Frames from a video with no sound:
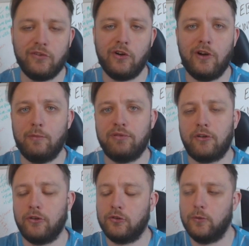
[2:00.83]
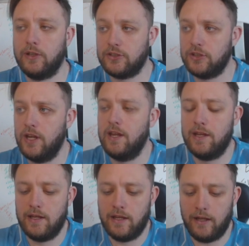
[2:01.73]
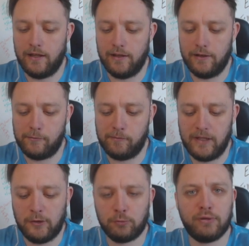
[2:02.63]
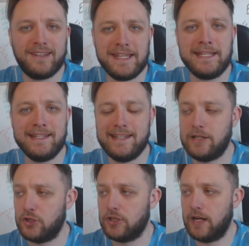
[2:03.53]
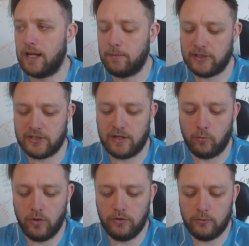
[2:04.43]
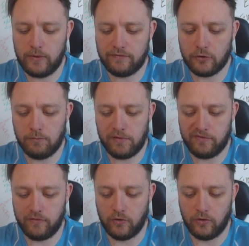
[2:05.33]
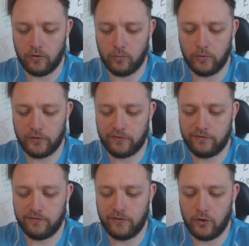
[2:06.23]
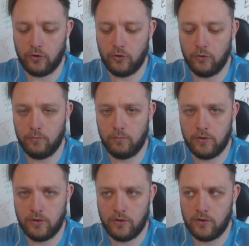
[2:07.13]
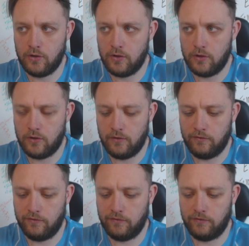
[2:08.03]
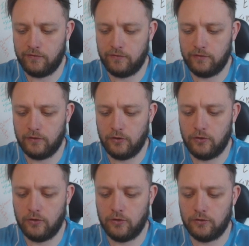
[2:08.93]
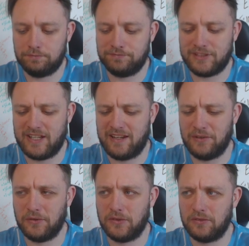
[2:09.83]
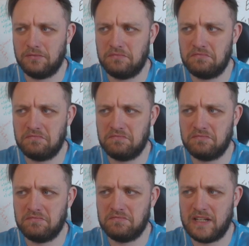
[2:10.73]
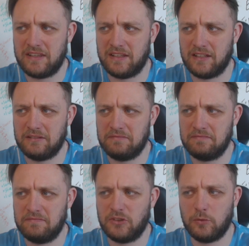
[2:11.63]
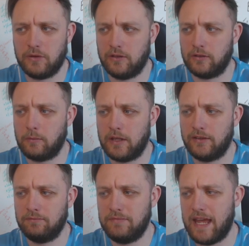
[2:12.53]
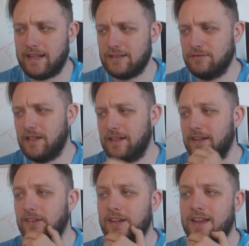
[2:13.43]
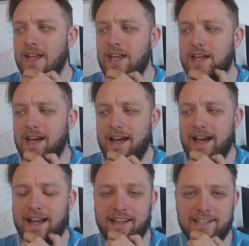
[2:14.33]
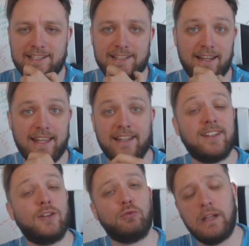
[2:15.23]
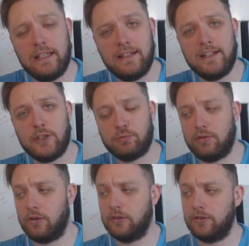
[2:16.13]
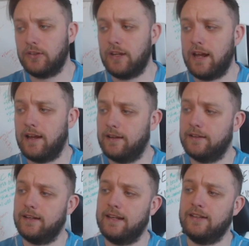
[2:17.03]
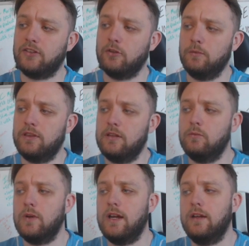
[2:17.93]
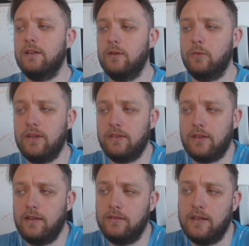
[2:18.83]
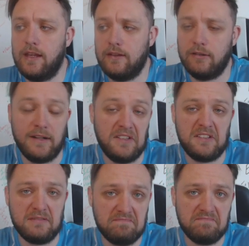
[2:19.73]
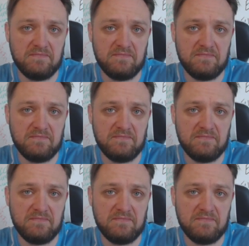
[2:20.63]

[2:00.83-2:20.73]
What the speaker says: for a product which is pretty niche, I imagine. Now, one that we've done before was foam floor tiles, I think. Something along the lines. Yeah, stuff like this. And again, this is really niche product, and it's something where that we think there is